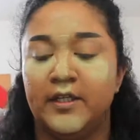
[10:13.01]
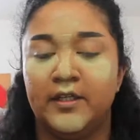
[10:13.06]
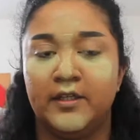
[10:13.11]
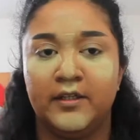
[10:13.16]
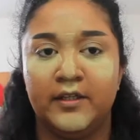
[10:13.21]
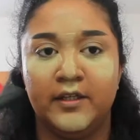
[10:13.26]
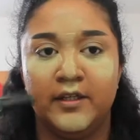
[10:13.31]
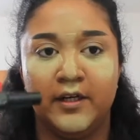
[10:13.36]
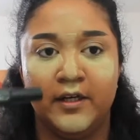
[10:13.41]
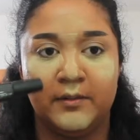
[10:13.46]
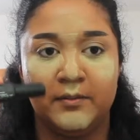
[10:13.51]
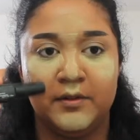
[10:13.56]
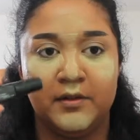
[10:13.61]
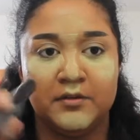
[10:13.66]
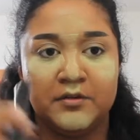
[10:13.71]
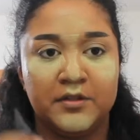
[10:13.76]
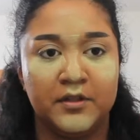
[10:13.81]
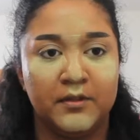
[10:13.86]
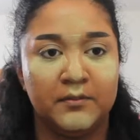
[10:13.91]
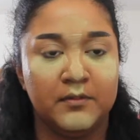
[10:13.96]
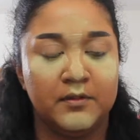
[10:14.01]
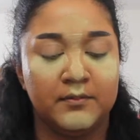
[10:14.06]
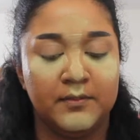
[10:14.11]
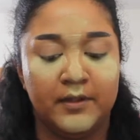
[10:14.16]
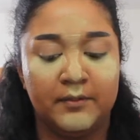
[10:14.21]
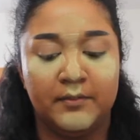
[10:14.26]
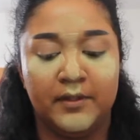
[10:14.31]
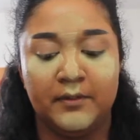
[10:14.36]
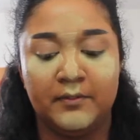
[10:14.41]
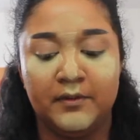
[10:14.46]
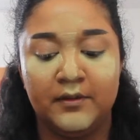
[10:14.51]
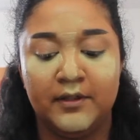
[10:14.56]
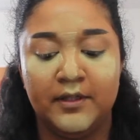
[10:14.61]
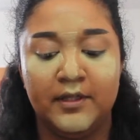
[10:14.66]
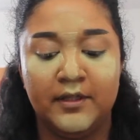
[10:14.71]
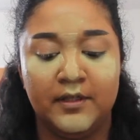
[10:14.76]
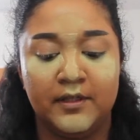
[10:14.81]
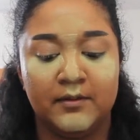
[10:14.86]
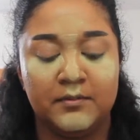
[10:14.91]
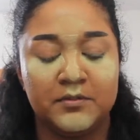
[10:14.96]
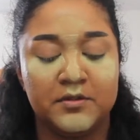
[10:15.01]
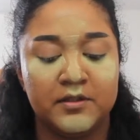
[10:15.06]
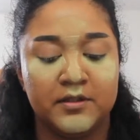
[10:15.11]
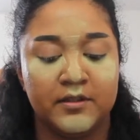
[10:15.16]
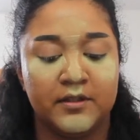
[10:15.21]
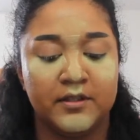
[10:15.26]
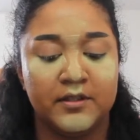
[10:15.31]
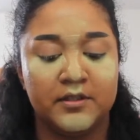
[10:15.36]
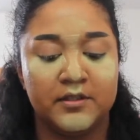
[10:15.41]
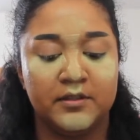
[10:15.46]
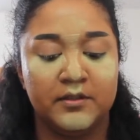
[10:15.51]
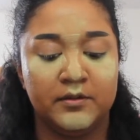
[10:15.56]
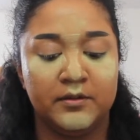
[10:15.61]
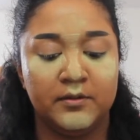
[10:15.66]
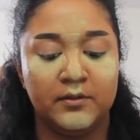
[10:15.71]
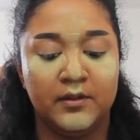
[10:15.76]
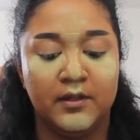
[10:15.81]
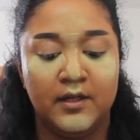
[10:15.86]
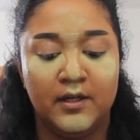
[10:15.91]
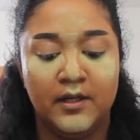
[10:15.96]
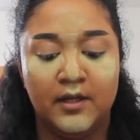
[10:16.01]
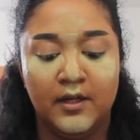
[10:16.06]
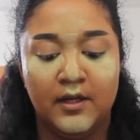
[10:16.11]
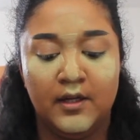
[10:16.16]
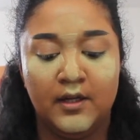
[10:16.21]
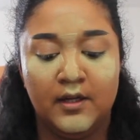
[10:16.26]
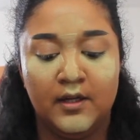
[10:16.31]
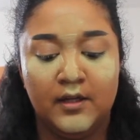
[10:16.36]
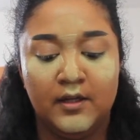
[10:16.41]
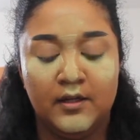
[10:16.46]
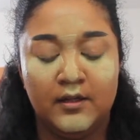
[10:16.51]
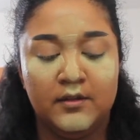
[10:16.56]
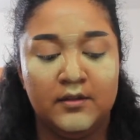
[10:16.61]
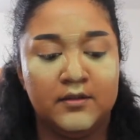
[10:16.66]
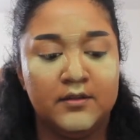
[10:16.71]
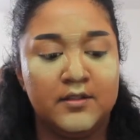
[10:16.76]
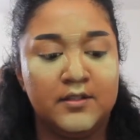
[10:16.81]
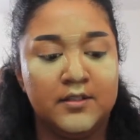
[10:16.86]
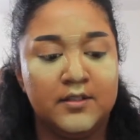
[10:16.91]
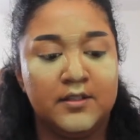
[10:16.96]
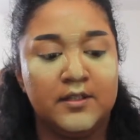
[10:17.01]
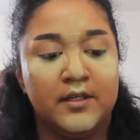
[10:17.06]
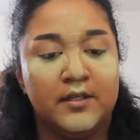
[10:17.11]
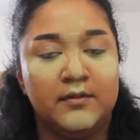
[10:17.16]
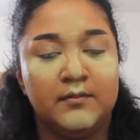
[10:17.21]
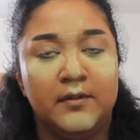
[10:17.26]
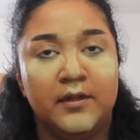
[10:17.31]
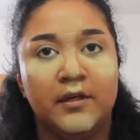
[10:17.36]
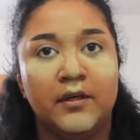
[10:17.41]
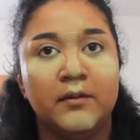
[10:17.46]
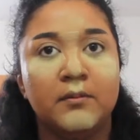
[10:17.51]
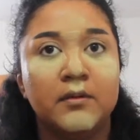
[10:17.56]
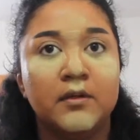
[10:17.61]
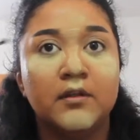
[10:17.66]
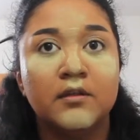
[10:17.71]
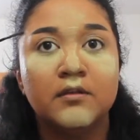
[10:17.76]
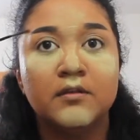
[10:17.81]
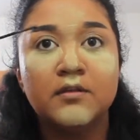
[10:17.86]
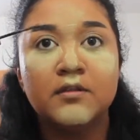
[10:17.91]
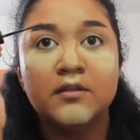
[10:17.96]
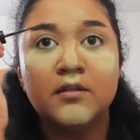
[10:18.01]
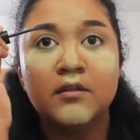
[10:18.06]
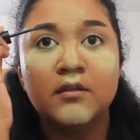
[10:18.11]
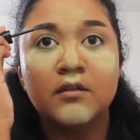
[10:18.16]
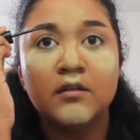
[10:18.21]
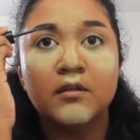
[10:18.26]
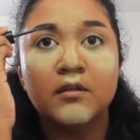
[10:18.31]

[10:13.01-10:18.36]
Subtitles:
taking the Eyebrow Drama by Maybelline, and I'm just going to set my eyebrows.